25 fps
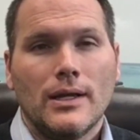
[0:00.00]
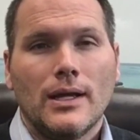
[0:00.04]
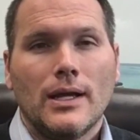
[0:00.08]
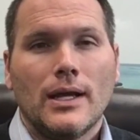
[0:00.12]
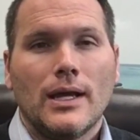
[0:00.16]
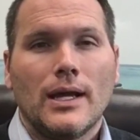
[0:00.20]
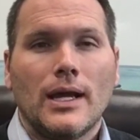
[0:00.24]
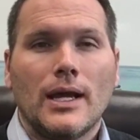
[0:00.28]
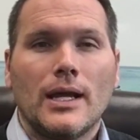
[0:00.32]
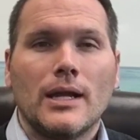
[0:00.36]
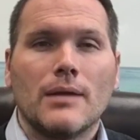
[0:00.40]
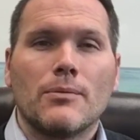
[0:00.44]

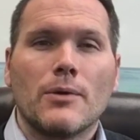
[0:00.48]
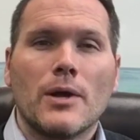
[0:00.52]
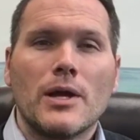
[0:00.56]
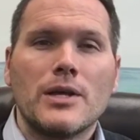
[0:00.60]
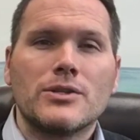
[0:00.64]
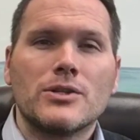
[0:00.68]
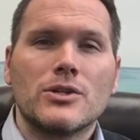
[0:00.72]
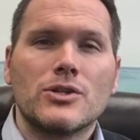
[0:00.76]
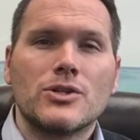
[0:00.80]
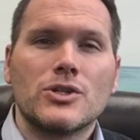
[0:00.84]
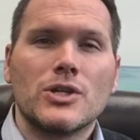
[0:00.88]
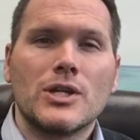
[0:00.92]
An
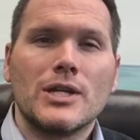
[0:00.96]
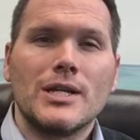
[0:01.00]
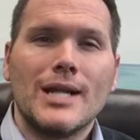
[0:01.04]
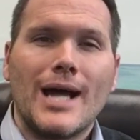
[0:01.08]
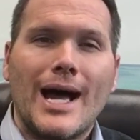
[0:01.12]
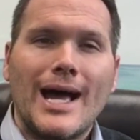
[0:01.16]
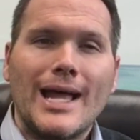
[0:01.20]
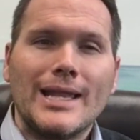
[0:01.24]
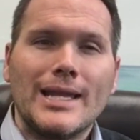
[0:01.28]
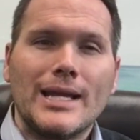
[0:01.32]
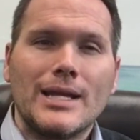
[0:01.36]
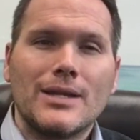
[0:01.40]
appraiser should
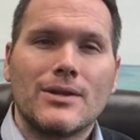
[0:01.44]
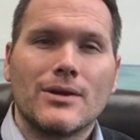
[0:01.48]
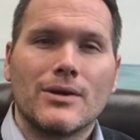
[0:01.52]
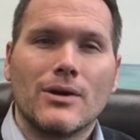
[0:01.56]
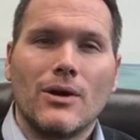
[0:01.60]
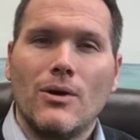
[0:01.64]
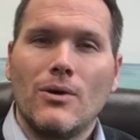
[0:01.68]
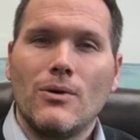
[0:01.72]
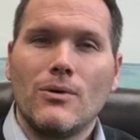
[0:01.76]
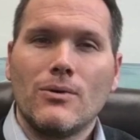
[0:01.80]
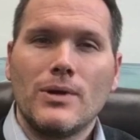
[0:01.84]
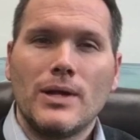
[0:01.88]
not let their
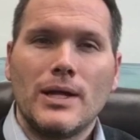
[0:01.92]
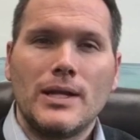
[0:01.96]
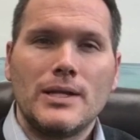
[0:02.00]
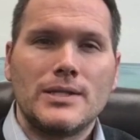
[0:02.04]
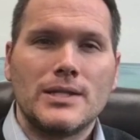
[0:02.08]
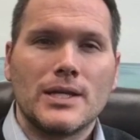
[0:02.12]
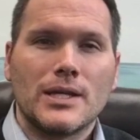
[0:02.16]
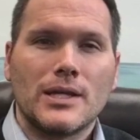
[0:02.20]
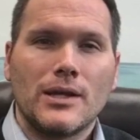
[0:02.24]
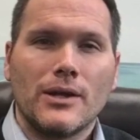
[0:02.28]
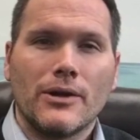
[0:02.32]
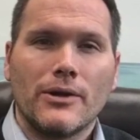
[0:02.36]
own
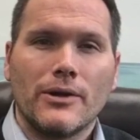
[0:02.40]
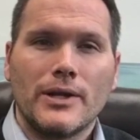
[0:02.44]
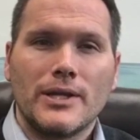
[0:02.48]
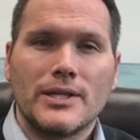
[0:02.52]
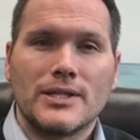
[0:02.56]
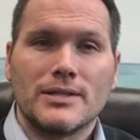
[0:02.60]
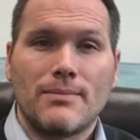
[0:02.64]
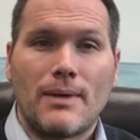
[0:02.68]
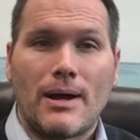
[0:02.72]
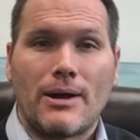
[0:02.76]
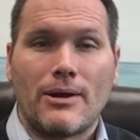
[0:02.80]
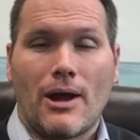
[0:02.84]
insecurities
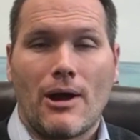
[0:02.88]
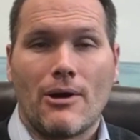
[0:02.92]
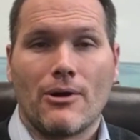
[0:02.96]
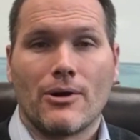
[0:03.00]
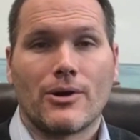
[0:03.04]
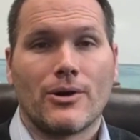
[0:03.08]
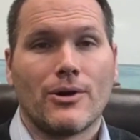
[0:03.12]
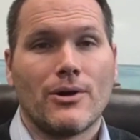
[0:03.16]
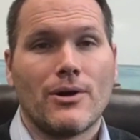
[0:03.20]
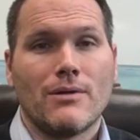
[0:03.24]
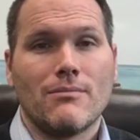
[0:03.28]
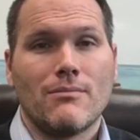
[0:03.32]
about our
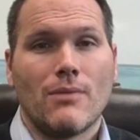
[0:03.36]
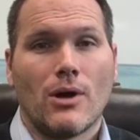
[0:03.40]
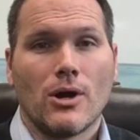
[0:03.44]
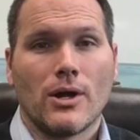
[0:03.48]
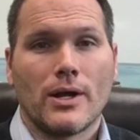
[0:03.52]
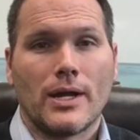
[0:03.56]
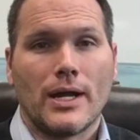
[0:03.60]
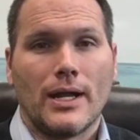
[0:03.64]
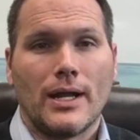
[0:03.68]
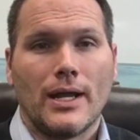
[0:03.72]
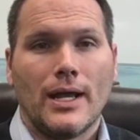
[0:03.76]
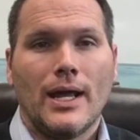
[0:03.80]
current
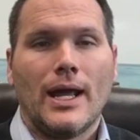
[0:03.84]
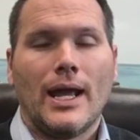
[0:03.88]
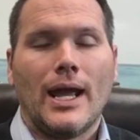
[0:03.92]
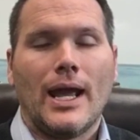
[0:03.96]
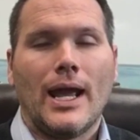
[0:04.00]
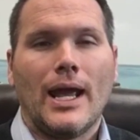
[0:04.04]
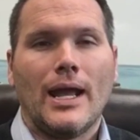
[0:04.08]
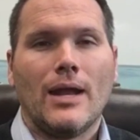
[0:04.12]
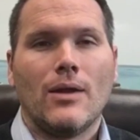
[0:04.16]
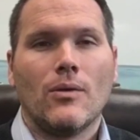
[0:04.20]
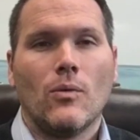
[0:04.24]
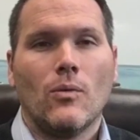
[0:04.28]
market
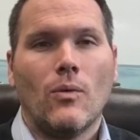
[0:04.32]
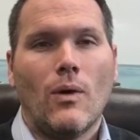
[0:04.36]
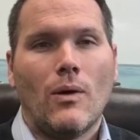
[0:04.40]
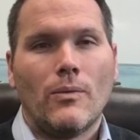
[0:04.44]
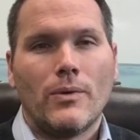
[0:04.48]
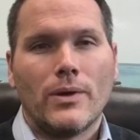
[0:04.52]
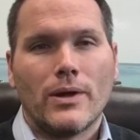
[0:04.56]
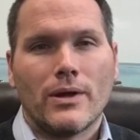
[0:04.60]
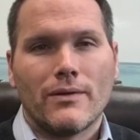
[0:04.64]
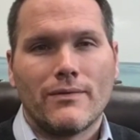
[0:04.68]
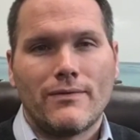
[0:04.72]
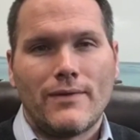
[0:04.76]
and what
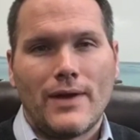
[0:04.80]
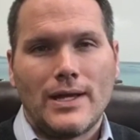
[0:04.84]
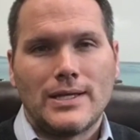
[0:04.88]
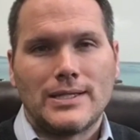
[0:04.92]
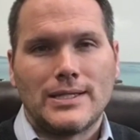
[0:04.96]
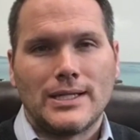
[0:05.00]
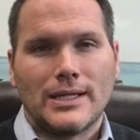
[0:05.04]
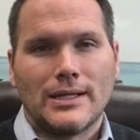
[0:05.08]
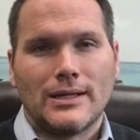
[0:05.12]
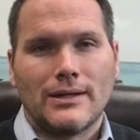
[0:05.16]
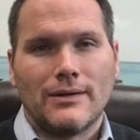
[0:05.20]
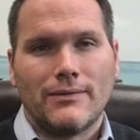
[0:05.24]
we are
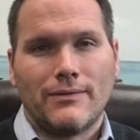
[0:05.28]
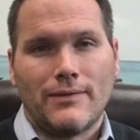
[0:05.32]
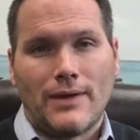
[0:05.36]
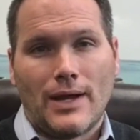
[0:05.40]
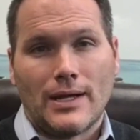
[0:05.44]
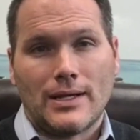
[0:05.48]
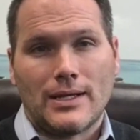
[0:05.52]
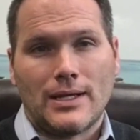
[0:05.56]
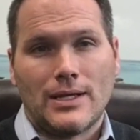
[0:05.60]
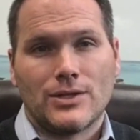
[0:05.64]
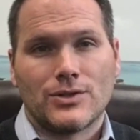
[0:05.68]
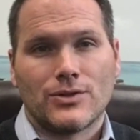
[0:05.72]
facing
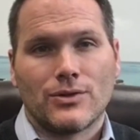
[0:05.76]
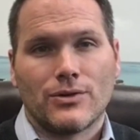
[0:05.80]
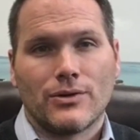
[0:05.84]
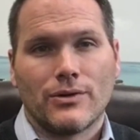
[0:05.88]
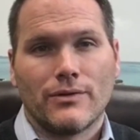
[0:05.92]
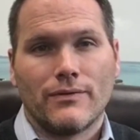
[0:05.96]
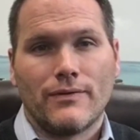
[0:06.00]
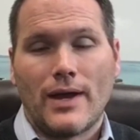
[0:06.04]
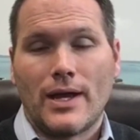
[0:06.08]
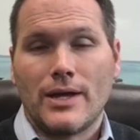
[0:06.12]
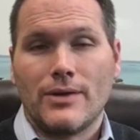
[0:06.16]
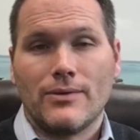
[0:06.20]
affect his or
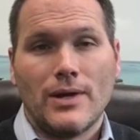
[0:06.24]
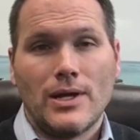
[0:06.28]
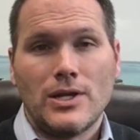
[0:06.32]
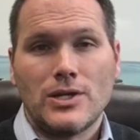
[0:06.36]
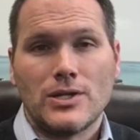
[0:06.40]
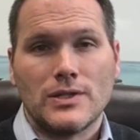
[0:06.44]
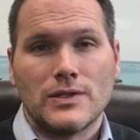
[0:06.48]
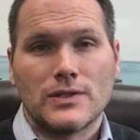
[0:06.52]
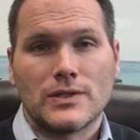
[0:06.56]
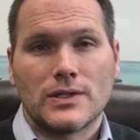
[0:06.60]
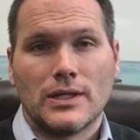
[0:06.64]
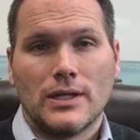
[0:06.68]
her
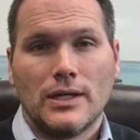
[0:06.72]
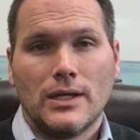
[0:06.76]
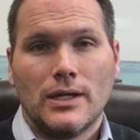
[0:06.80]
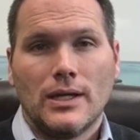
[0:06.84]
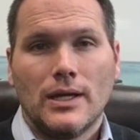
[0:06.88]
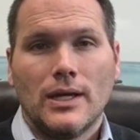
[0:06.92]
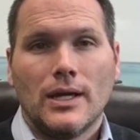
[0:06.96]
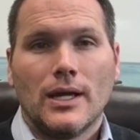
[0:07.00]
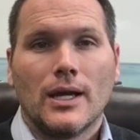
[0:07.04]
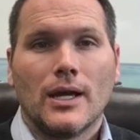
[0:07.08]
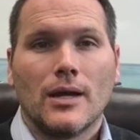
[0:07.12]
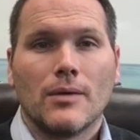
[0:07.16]
valuations.
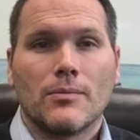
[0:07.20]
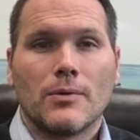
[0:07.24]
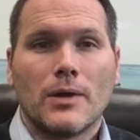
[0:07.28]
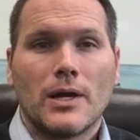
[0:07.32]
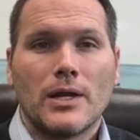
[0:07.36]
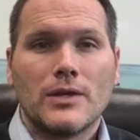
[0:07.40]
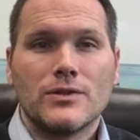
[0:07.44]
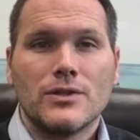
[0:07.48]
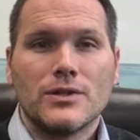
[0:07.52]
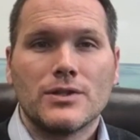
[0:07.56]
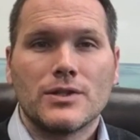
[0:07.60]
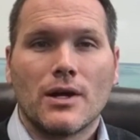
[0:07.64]

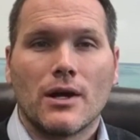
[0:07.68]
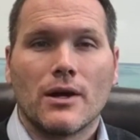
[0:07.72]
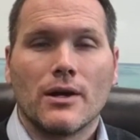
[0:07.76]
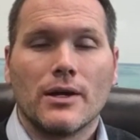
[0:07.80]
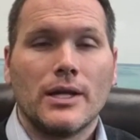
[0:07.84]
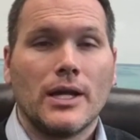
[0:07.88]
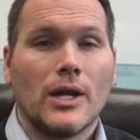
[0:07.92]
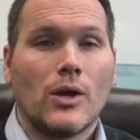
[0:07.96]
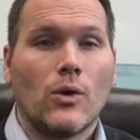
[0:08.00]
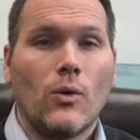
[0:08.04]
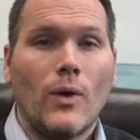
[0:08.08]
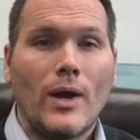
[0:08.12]
Appraisals are
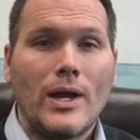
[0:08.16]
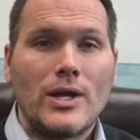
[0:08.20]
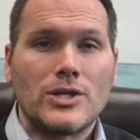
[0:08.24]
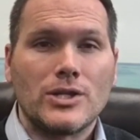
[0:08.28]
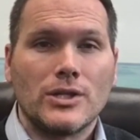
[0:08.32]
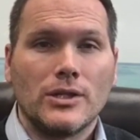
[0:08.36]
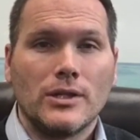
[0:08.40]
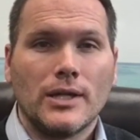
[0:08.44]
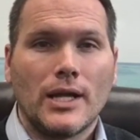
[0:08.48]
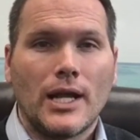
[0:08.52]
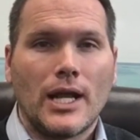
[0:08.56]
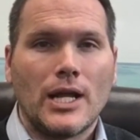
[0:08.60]

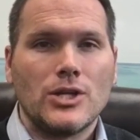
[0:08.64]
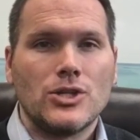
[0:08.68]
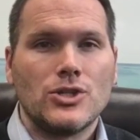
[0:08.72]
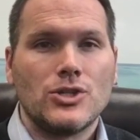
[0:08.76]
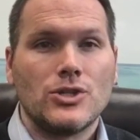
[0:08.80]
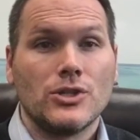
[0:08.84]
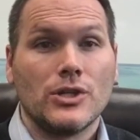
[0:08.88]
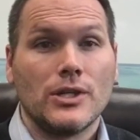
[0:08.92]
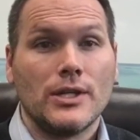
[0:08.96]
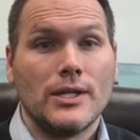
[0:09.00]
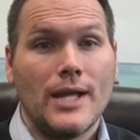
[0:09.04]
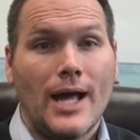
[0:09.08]
equational and
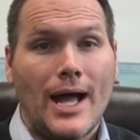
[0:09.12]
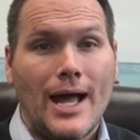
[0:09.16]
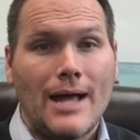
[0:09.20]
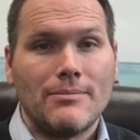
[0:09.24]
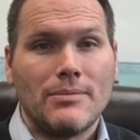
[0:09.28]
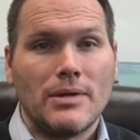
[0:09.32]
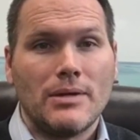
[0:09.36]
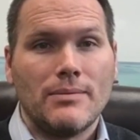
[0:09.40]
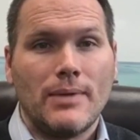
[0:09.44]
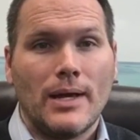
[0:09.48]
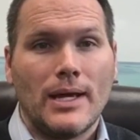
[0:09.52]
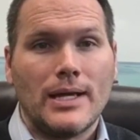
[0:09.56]
should not
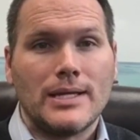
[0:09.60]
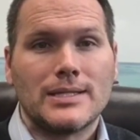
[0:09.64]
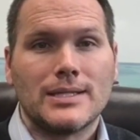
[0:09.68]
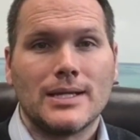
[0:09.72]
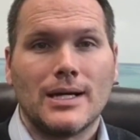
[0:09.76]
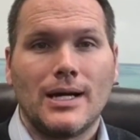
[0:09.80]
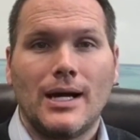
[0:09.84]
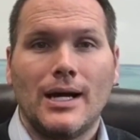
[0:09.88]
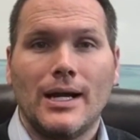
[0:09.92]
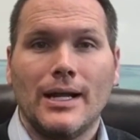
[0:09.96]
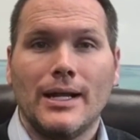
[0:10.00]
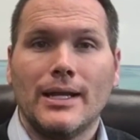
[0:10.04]
be based
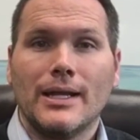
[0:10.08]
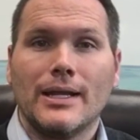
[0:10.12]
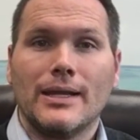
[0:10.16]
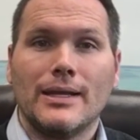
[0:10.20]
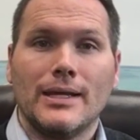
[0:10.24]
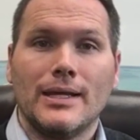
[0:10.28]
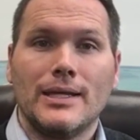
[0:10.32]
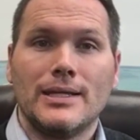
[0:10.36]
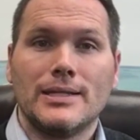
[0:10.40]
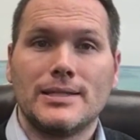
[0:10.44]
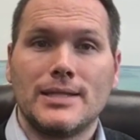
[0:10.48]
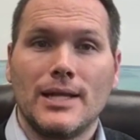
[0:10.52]
on
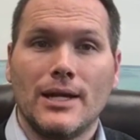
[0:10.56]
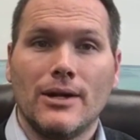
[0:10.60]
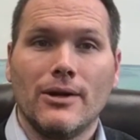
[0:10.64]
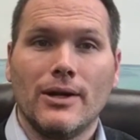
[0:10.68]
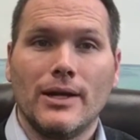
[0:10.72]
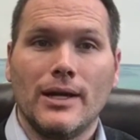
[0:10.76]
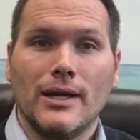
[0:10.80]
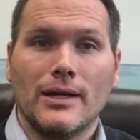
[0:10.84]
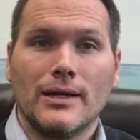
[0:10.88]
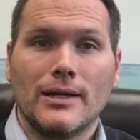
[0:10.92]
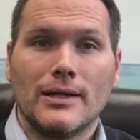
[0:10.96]
the hysteria.